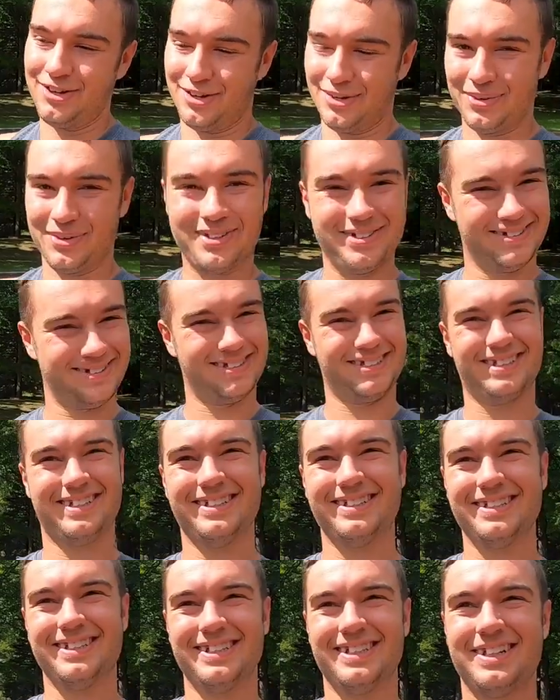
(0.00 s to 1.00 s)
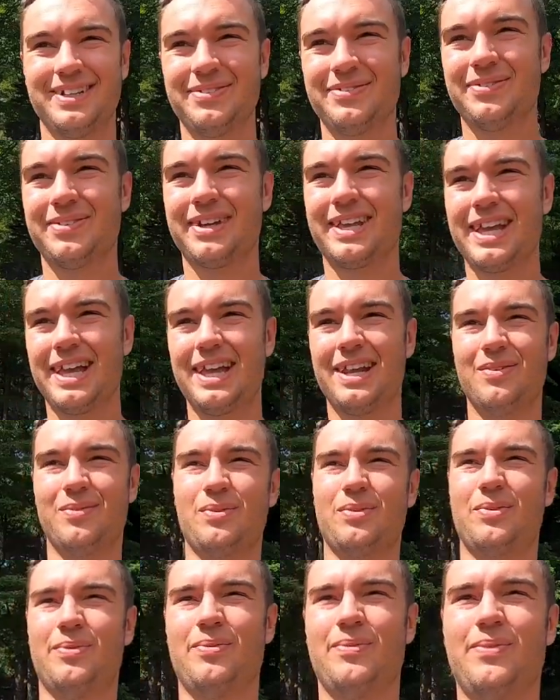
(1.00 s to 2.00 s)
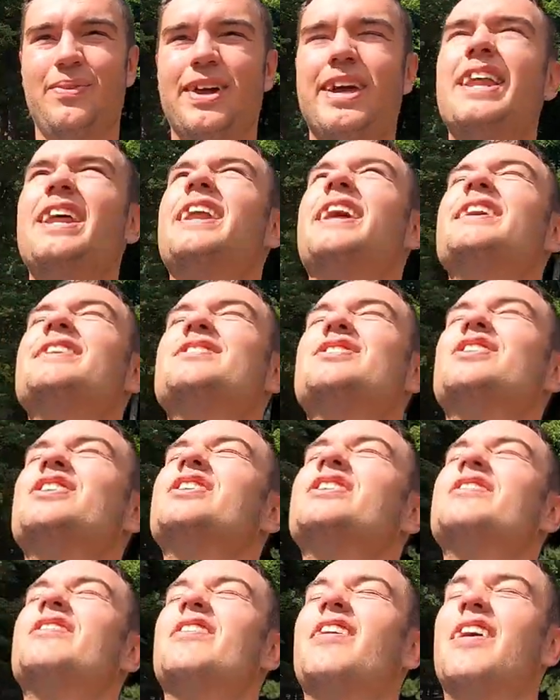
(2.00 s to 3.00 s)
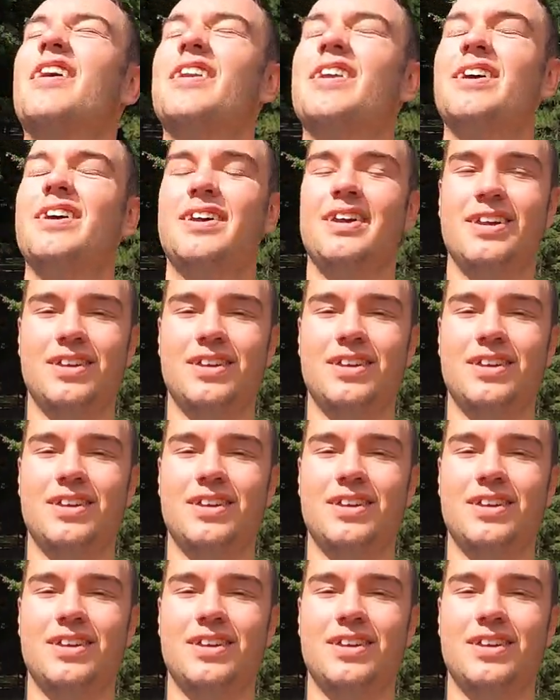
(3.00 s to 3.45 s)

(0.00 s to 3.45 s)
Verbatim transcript: So we'll get, we'll get a nice good sun.